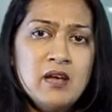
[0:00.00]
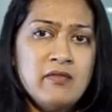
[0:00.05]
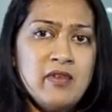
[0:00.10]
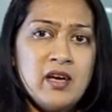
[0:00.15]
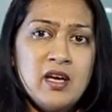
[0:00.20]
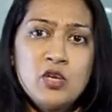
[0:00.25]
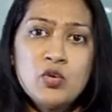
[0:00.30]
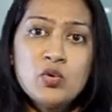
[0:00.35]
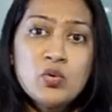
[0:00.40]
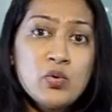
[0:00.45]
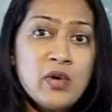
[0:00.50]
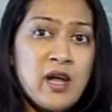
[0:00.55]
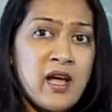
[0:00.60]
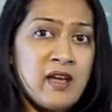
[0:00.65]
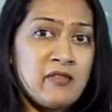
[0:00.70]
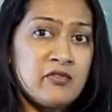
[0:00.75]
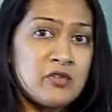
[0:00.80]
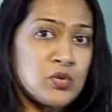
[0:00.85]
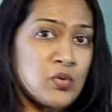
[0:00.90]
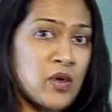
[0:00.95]
where you don't
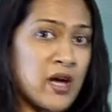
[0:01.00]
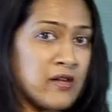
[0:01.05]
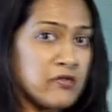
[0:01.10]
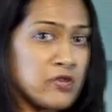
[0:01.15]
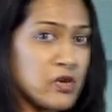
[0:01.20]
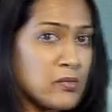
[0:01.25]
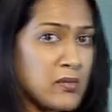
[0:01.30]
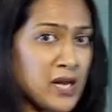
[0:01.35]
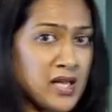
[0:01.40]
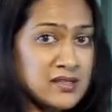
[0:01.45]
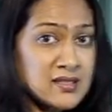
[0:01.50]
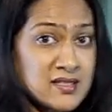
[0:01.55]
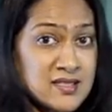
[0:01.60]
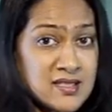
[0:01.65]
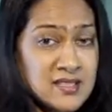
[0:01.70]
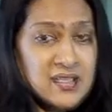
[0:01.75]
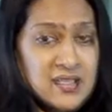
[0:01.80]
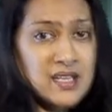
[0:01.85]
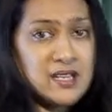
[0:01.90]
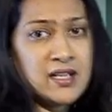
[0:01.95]
have to have your mother
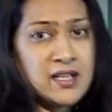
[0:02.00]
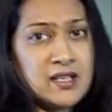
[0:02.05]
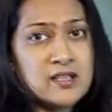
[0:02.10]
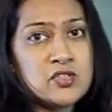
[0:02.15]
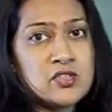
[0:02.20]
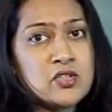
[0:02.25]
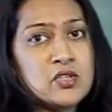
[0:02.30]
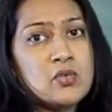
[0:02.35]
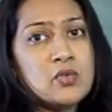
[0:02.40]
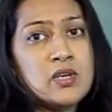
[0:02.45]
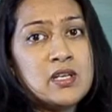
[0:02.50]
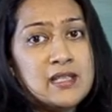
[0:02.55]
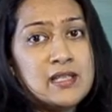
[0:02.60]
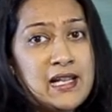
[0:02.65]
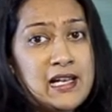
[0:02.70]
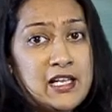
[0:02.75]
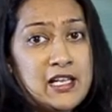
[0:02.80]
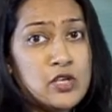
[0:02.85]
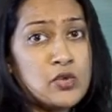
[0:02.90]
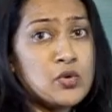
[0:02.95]
sitting next to you and
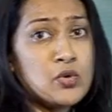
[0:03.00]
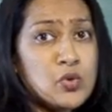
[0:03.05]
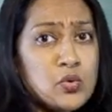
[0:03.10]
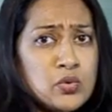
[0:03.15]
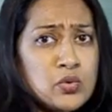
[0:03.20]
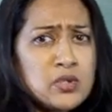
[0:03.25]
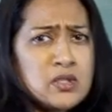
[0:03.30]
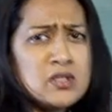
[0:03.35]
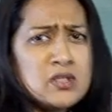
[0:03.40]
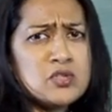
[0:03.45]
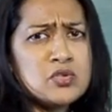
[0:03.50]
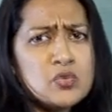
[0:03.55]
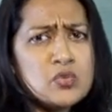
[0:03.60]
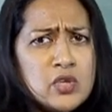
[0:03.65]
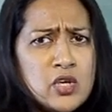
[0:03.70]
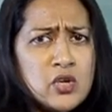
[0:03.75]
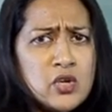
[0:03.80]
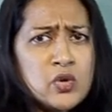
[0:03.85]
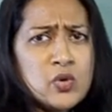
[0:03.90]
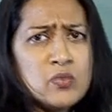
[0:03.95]
telling you, do this,
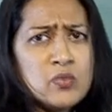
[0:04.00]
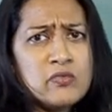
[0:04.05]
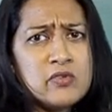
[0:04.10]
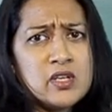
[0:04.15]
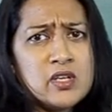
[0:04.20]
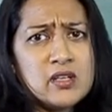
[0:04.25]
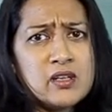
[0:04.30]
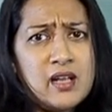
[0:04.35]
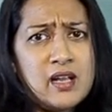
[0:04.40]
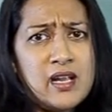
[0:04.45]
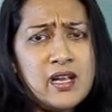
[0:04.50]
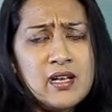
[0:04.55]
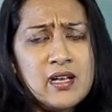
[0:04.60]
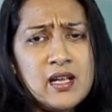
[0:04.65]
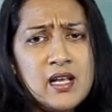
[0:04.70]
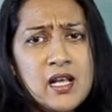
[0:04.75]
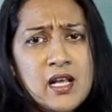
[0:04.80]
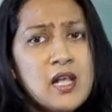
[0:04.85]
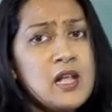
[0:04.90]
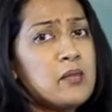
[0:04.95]
do your homework, right?